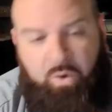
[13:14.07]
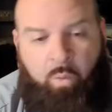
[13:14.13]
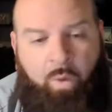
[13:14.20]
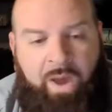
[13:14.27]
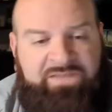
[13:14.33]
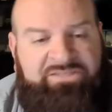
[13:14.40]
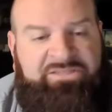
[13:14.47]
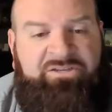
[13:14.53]

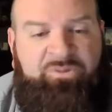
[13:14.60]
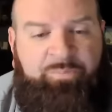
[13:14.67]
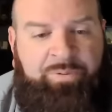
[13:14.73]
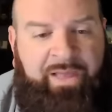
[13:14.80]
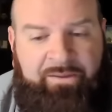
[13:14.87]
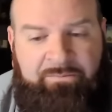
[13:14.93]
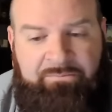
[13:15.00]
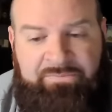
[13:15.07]
Why does she need to
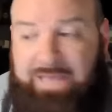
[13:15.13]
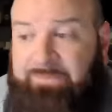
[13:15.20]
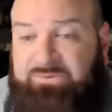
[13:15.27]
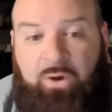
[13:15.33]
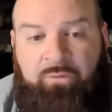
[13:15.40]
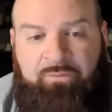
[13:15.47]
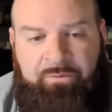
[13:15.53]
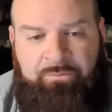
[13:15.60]
play? Game's
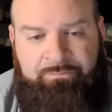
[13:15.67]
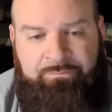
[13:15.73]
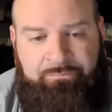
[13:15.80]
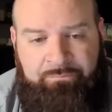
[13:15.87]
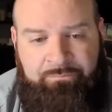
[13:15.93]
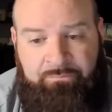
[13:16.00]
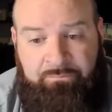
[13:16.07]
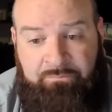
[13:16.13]
over.
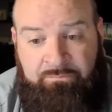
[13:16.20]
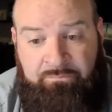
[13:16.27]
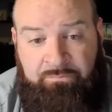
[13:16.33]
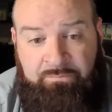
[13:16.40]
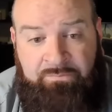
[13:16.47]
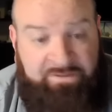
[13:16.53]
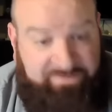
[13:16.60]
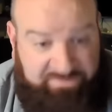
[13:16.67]

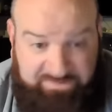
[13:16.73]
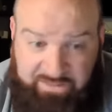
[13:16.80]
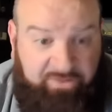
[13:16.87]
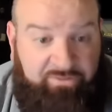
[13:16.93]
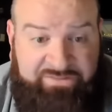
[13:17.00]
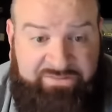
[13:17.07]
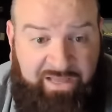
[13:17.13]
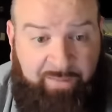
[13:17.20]
This is
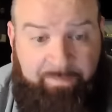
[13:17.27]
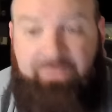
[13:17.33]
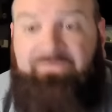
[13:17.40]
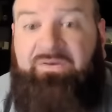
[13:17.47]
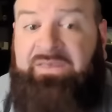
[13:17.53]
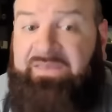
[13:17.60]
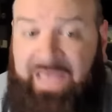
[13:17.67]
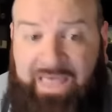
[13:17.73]
another example of
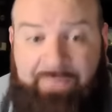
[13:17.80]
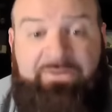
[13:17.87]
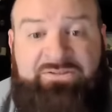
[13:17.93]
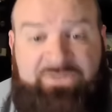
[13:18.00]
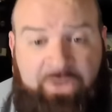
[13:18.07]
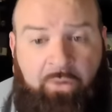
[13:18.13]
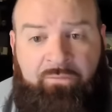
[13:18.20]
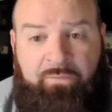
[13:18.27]
game
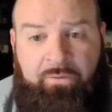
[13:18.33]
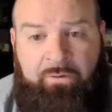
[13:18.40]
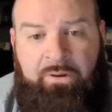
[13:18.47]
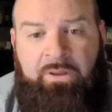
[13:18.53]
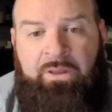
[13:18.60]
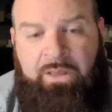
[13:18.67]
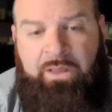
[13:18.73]
is over.